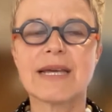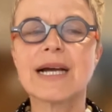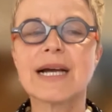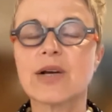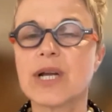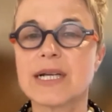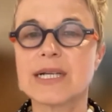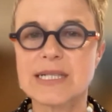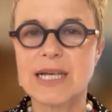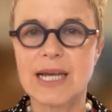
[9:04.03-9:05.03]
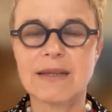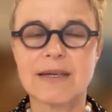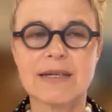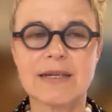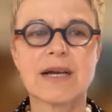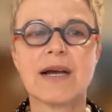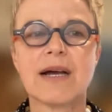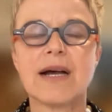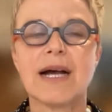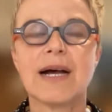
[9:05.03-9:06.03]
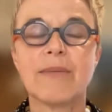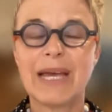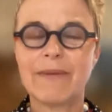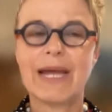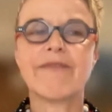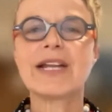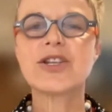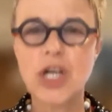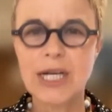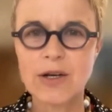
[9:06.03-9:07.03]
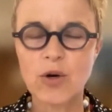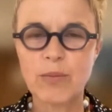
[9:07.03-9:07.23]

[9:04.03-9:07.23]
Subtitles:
think I could understand this. Eventually,